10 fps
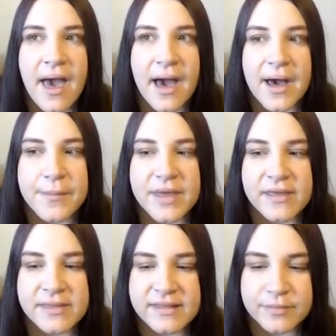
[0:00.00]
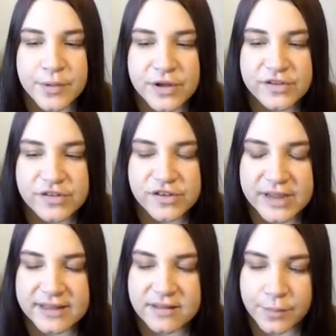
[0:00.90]
Um, in these books, she
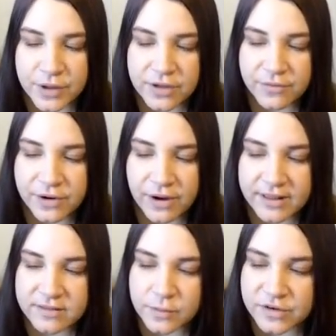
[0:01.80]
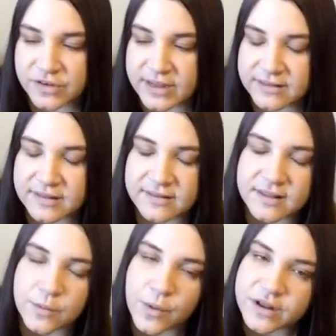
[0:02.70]
gets a book of regrets where she gets to
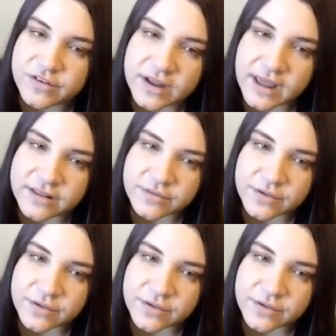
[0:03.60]
see what she has